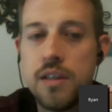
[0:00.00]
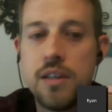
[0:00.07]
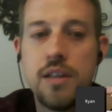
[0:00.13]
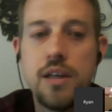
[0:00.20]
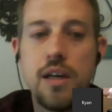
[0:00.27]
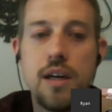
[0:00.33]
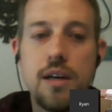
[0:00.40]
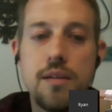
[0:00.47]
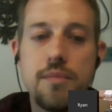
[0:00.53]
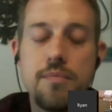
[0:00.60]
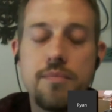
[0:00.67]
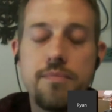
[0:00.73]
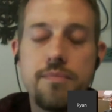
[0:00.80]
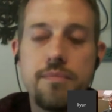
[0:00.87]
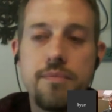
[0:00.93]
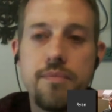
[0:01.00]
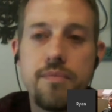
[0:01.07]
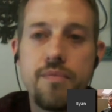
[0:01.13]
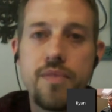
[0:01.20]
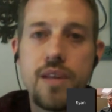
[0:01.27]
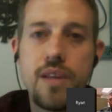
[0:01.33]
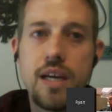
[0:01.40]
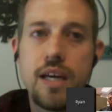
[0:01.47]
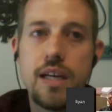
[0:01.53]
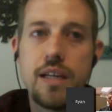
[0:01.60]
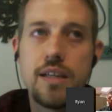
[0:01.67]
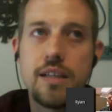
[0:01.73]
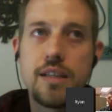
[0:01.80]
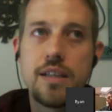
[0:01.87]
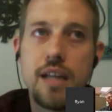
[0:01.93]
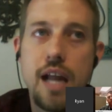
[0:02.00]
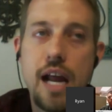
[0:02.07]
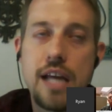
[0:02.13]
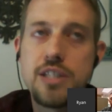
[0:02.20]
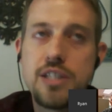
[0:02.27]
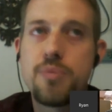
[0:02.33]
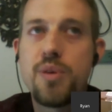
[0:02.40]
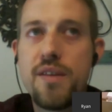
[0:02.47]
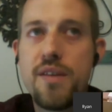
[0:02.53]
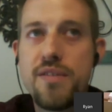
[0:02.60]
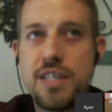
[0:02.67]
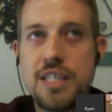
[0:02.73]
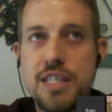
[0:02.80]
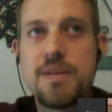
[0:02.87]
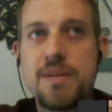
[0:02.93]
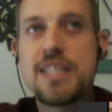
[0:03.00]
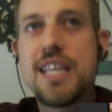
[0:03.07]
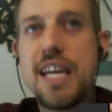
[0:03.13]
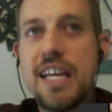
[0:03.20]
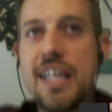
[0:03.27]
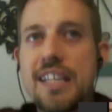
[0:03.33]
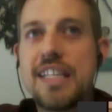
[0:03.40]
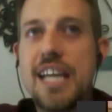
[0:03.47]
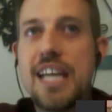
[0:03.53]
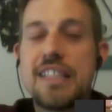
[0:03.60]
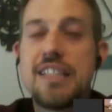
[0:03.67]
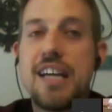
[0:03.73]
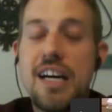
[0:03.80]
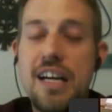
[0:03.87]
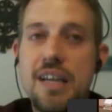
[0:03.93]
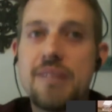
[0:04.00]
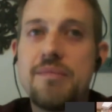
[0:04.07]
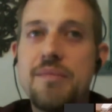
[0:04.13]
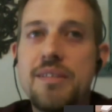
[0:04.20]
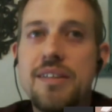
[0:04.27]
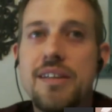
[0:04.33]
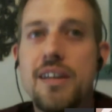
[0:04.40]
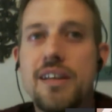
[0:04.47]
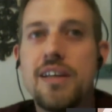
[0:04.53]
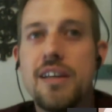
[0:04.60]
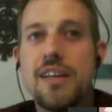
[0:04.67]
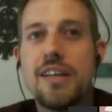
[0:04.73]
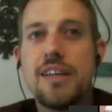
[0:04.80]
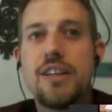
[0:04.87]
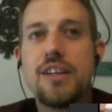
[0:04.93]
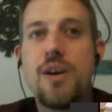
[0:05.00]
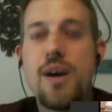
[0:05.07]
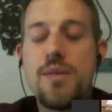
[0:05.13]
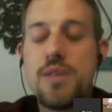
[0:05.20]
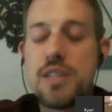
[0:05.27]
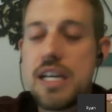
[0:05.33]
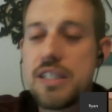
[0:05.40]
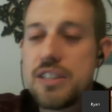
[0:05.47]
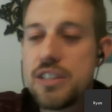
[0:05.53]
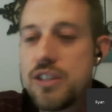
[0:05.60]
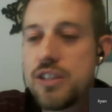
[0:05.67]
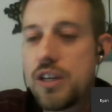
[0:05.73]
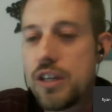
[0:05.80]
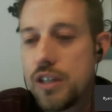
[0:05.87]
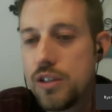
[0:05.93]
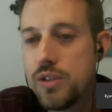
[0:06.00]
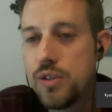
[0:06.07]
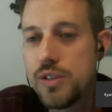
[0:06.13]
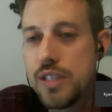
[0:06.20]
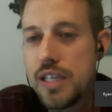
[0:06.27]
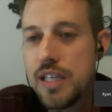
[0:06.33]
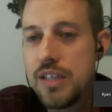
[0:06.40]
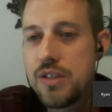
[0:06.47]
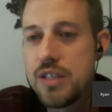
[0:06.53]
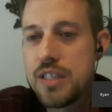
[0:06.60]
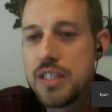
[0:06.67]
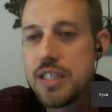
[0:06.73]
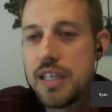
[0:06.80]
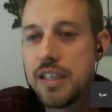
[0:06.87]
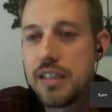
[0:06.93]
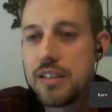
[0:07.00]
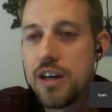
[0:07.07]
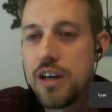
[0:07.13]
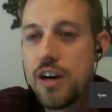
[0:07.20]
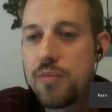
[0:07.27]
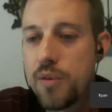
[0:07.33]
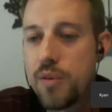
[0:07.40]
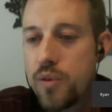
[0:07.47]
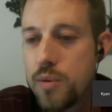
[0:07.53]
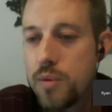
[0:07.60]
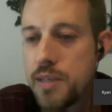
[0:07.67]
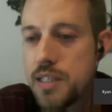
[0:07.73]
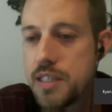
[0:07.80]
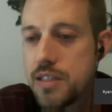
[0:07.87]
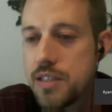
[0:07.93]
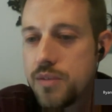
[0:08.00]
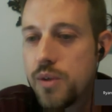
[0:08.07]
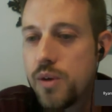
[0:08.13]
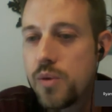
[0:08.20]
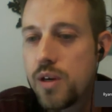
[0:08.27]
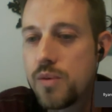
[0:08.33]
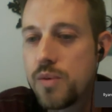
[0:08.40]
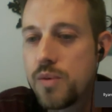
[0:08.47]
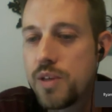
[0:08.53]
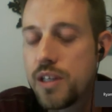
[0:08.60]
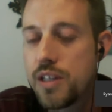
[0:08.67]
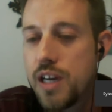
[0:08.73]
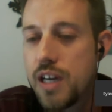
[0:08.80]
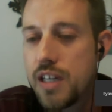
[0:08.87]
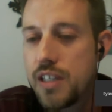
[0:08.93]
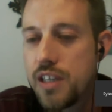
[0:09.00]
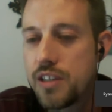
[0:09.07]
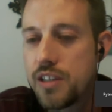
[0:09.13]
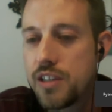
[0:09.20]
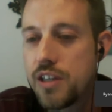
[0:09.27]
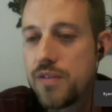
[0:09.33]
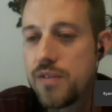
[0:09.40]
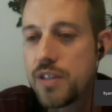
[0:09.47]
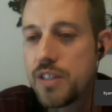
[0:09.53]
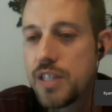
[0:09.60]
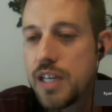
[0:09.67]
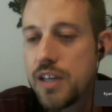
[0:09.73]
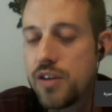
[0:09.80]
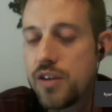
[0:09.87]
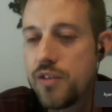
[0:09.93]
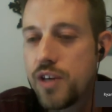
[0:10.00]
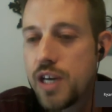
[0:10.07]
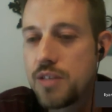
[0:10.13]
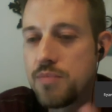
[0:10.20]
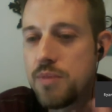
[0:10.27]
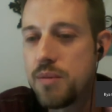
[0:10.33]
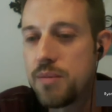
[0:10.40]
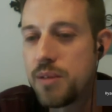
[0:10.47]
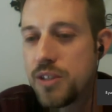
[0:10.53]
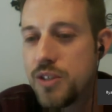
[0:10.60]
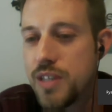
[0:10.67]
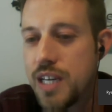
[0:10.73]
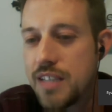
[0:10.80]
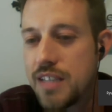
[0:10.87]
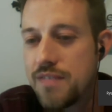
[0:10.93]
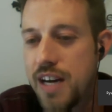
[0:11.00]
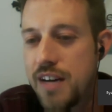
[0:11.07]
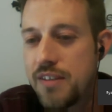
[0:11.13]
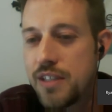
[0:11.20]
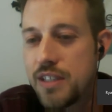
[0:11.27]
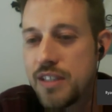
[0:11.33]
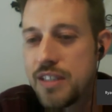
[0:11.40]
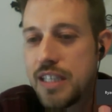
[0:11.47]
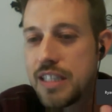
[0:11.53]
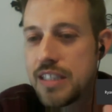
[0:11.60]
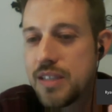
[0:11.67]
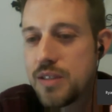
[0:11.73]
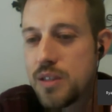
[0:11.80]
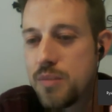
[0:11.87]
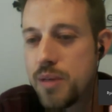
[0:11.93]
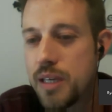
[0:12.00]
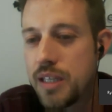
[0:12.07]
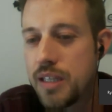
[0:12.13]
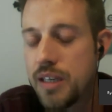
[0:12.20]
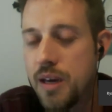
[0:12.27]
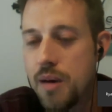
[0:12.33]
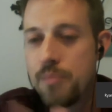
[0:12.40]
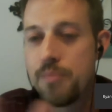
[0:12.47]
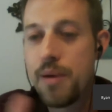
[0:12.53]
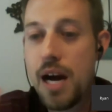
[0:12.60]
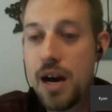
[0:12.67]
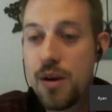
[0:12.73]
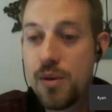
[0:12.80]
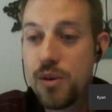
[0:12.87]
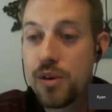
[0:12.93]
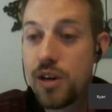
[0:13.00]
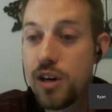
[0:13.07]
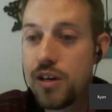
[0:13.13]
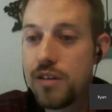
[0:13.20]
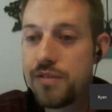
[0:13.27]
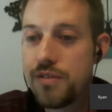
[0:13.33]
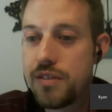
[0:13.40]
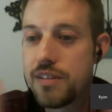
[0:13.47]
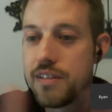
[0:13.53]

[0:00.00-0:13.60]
I should preface this by saying at that time, I was actually starting to lose interest in golf performance. We were working with a lot of young golfers. I don't know if you guys remember 2005, 2006. That was a big power golf